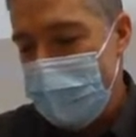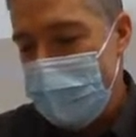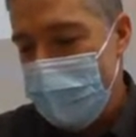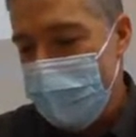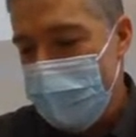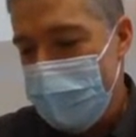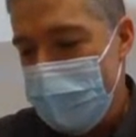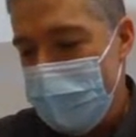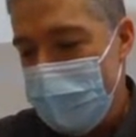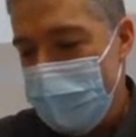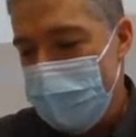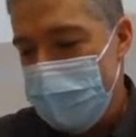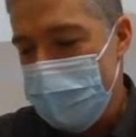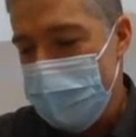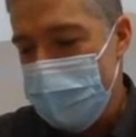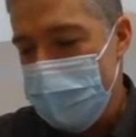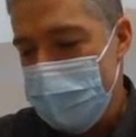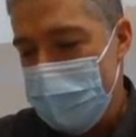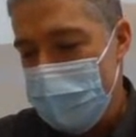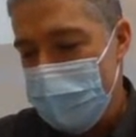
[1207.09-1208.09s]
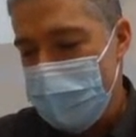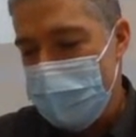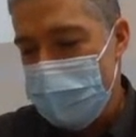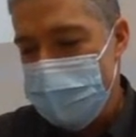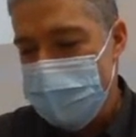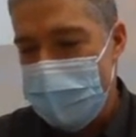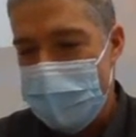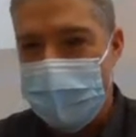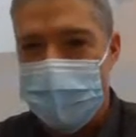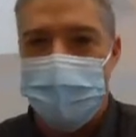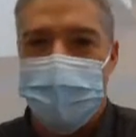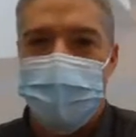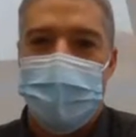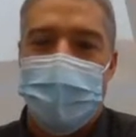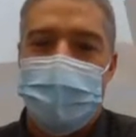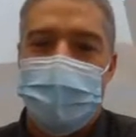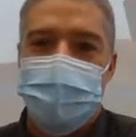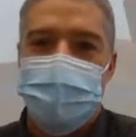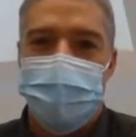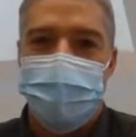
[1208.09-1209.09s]
Everything on this side of the
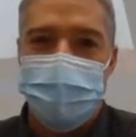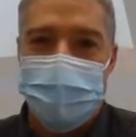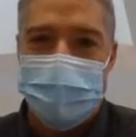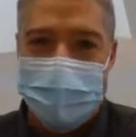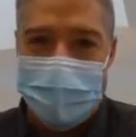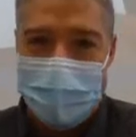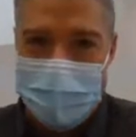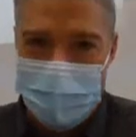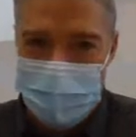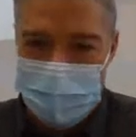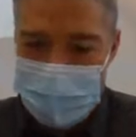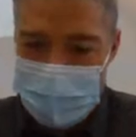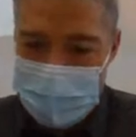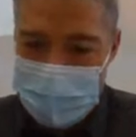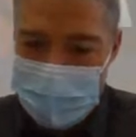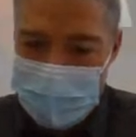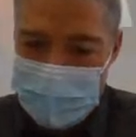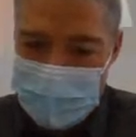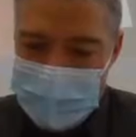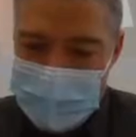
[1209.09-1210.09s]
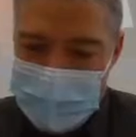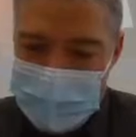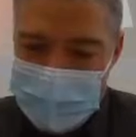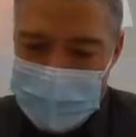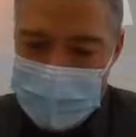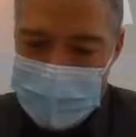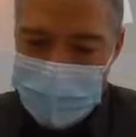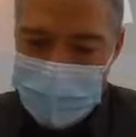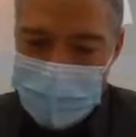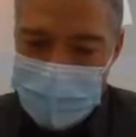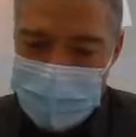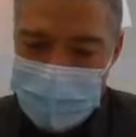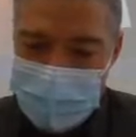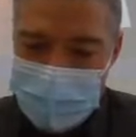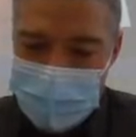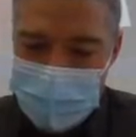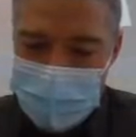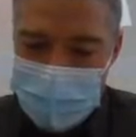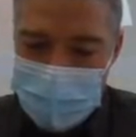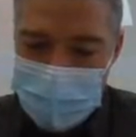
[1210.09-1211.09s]
crack shifted that way, and
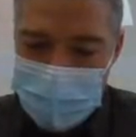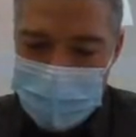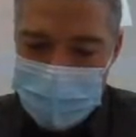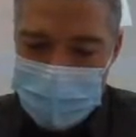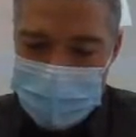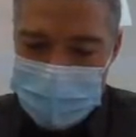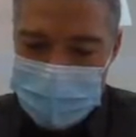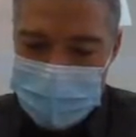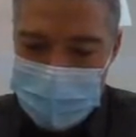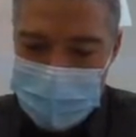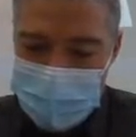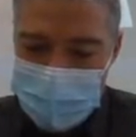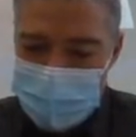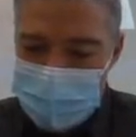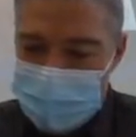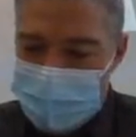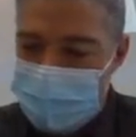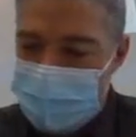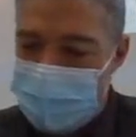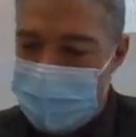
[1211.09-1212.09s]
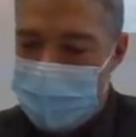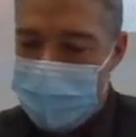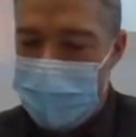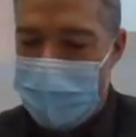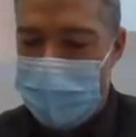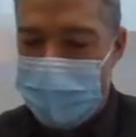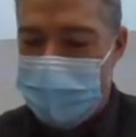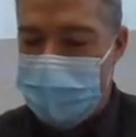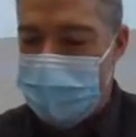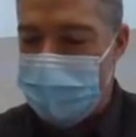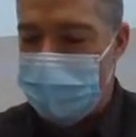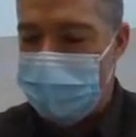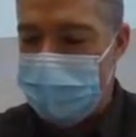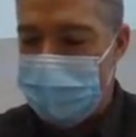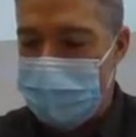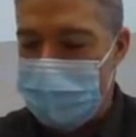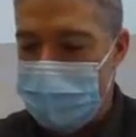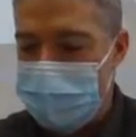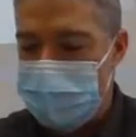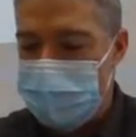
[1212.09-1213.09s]
everything over on this side of the crack
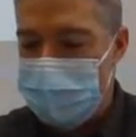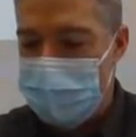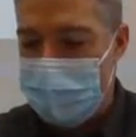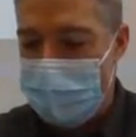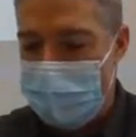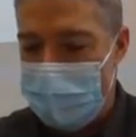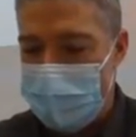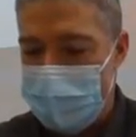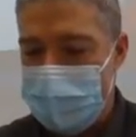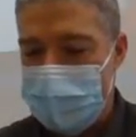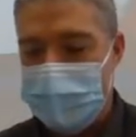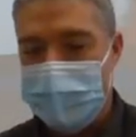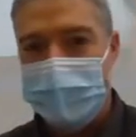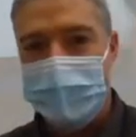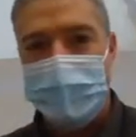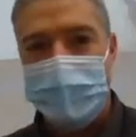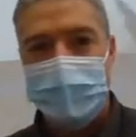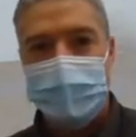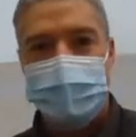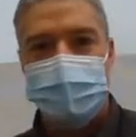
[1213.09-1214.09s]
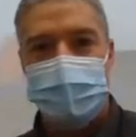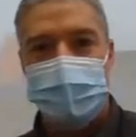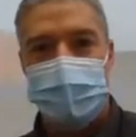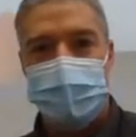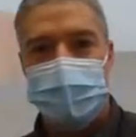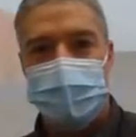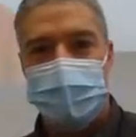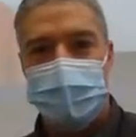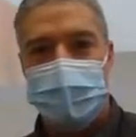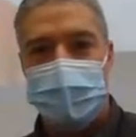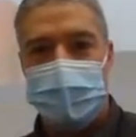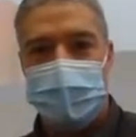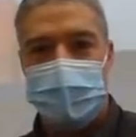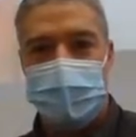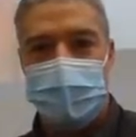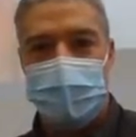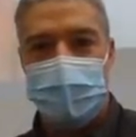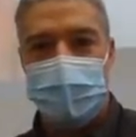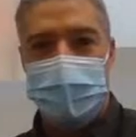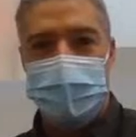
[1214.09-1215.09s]
shifted this way. So it
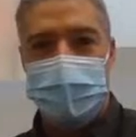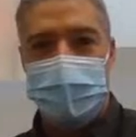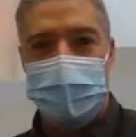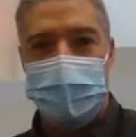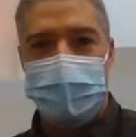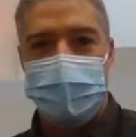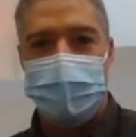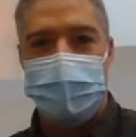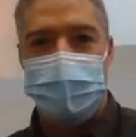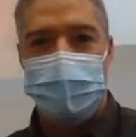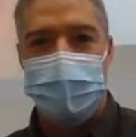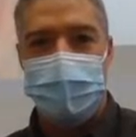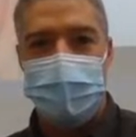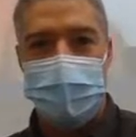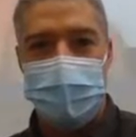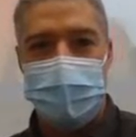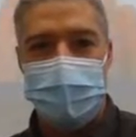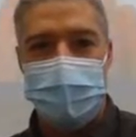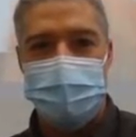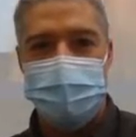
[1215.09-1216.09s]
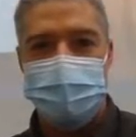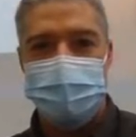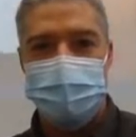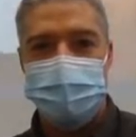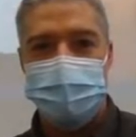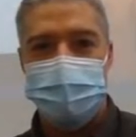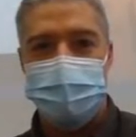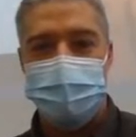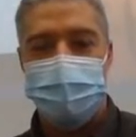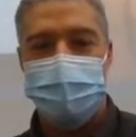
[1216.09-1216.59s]
all went like this.